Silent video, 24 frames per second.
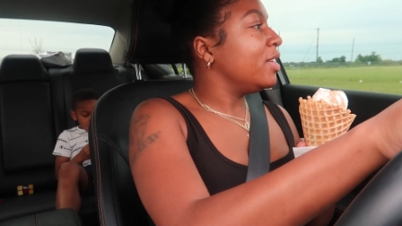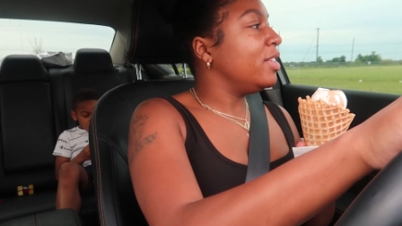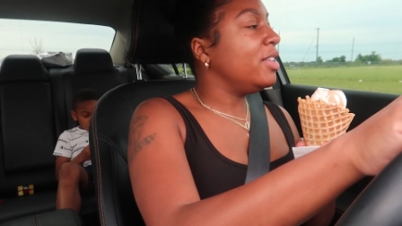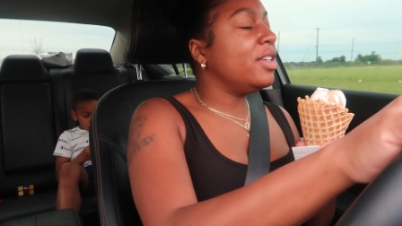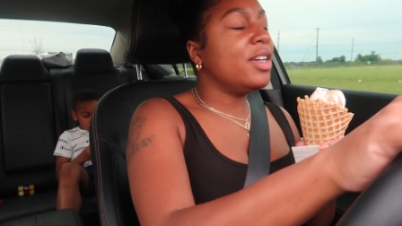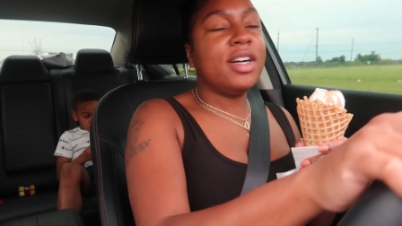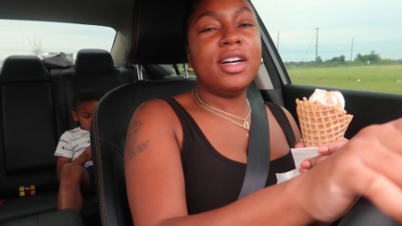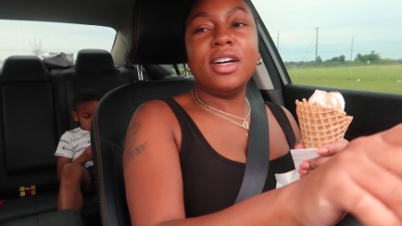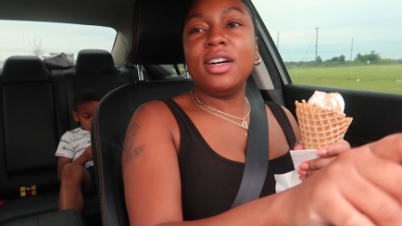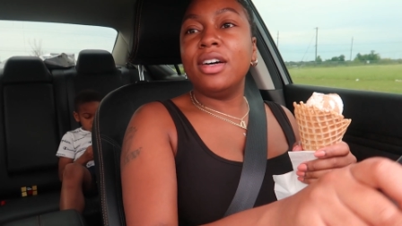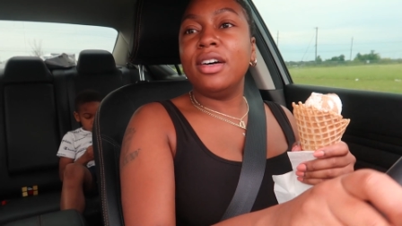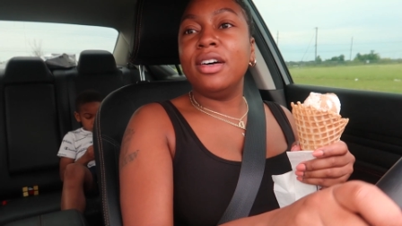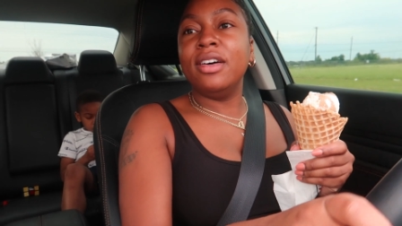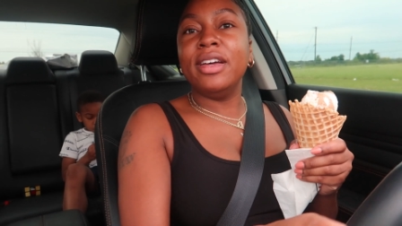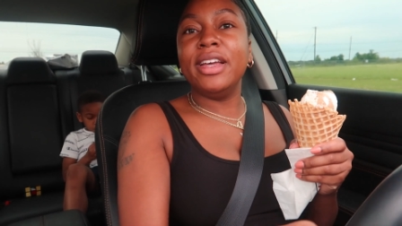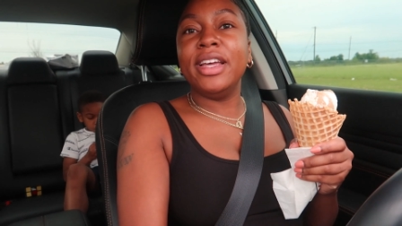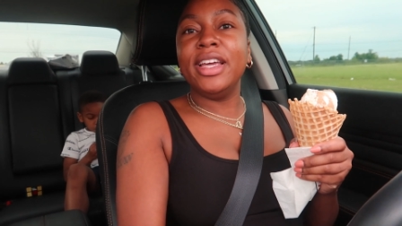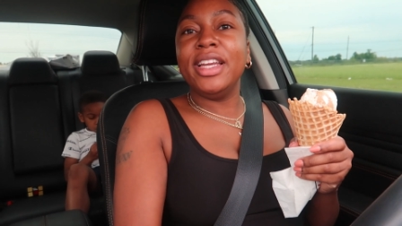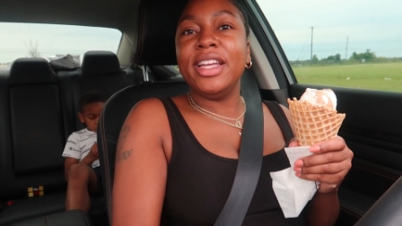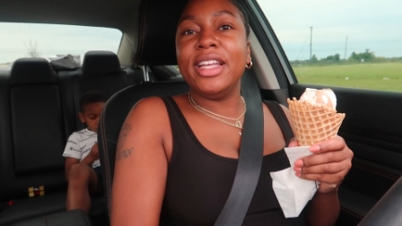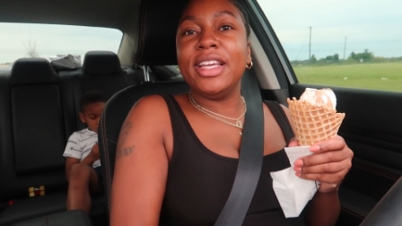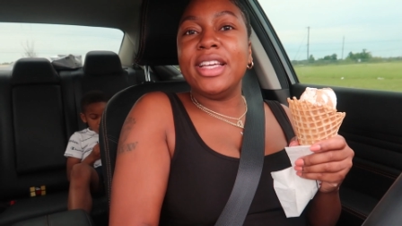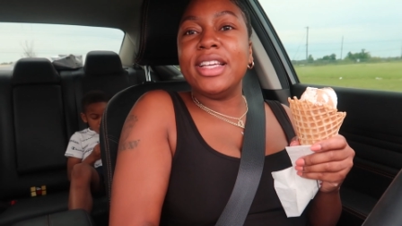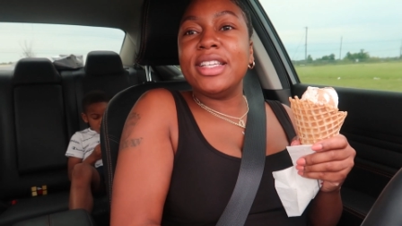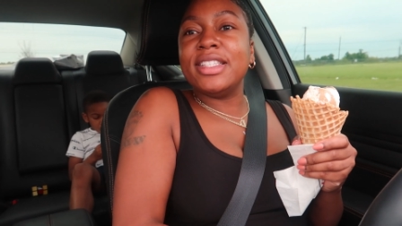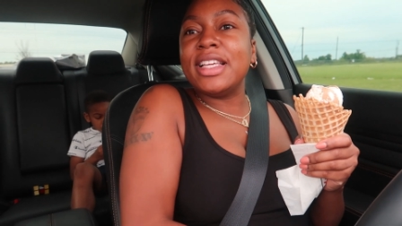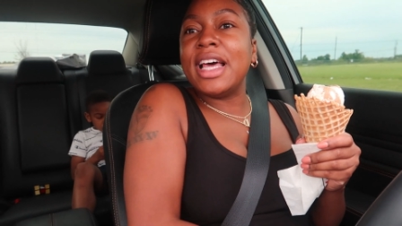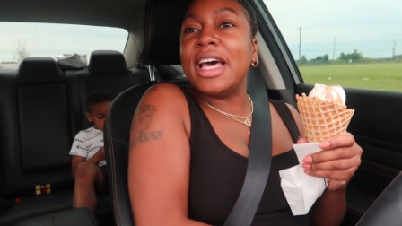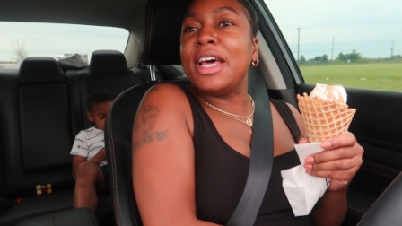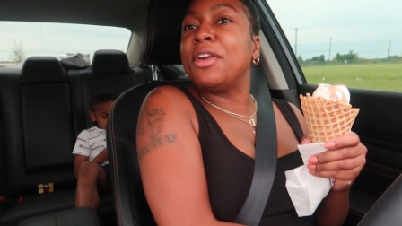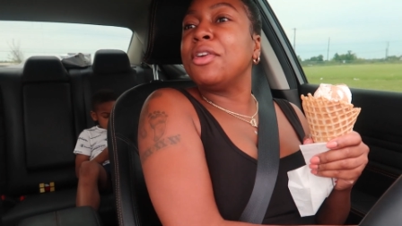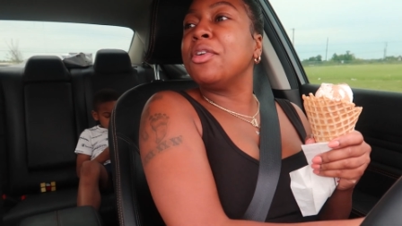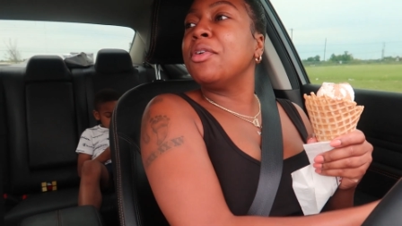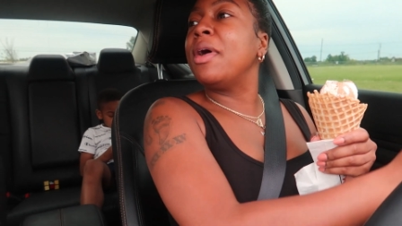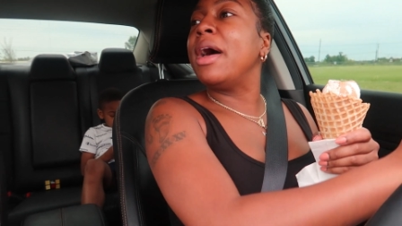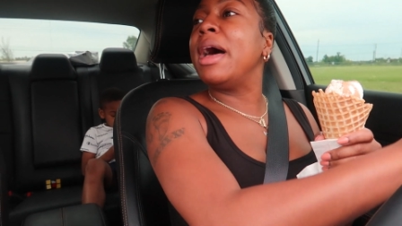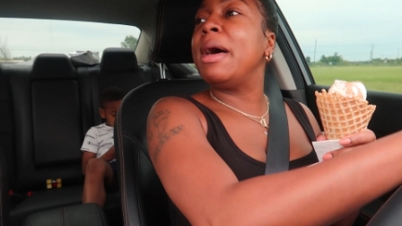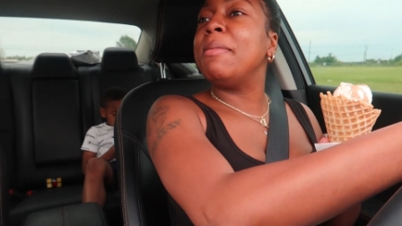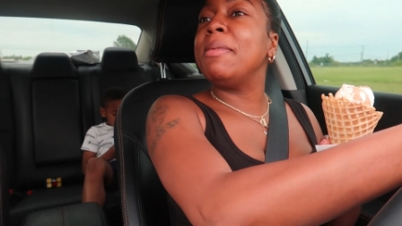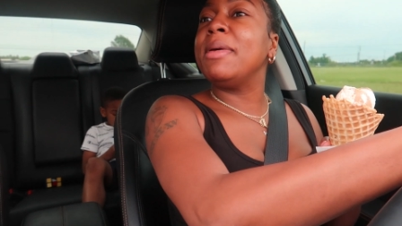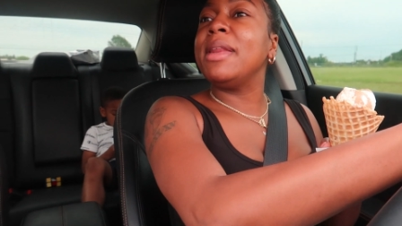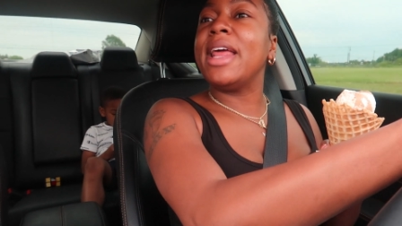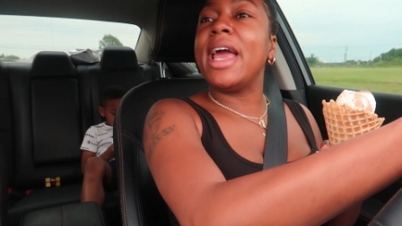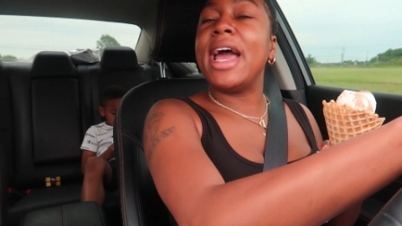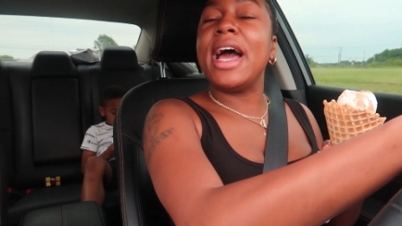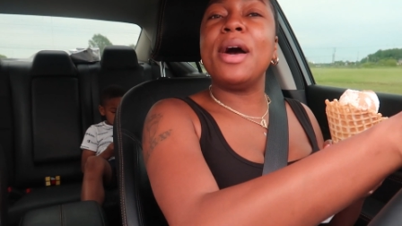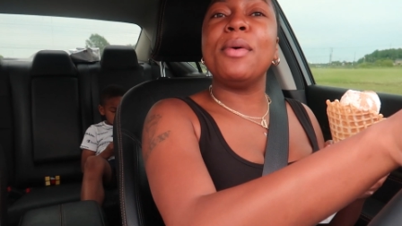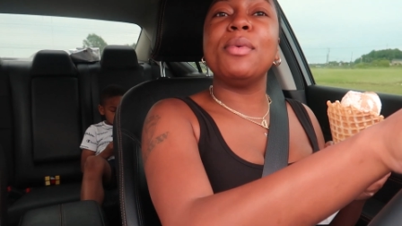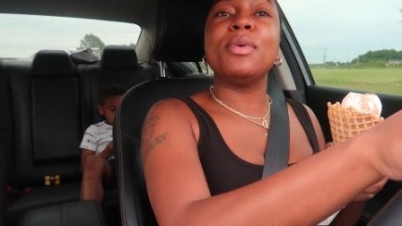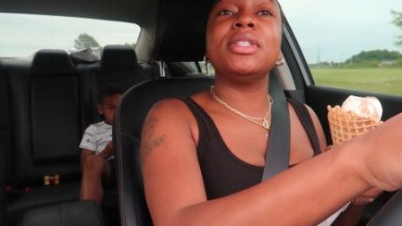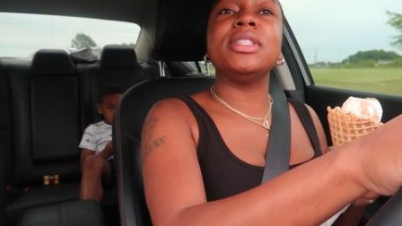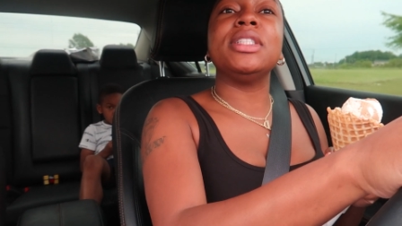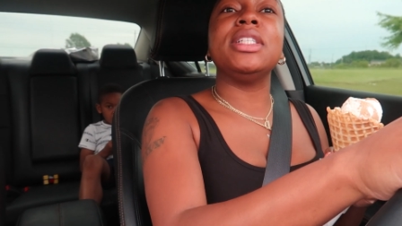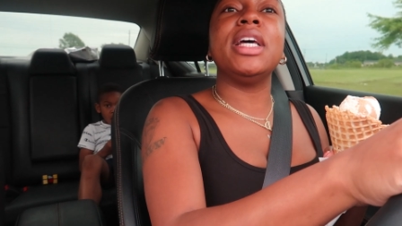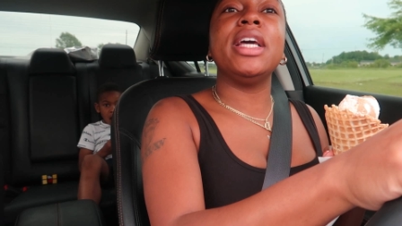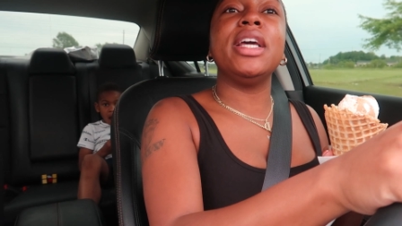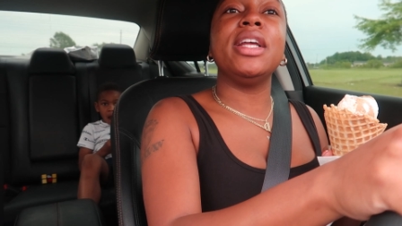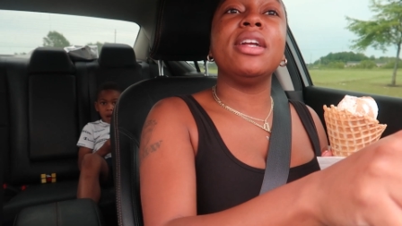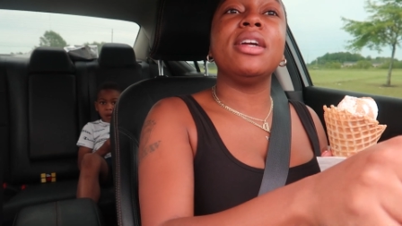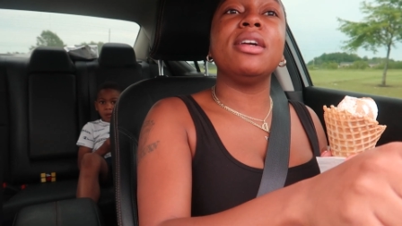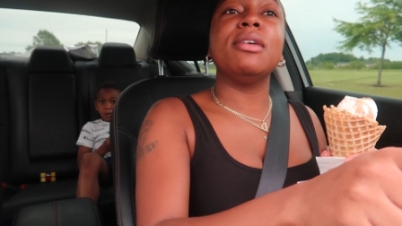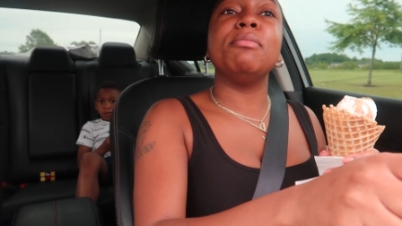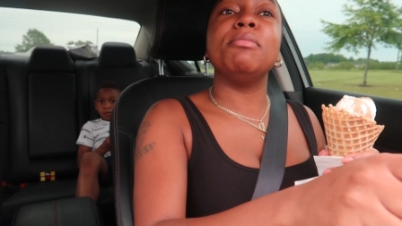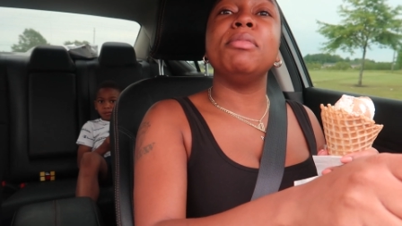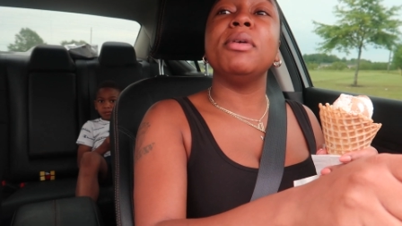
Y'all, it is, I don't know how many hours later,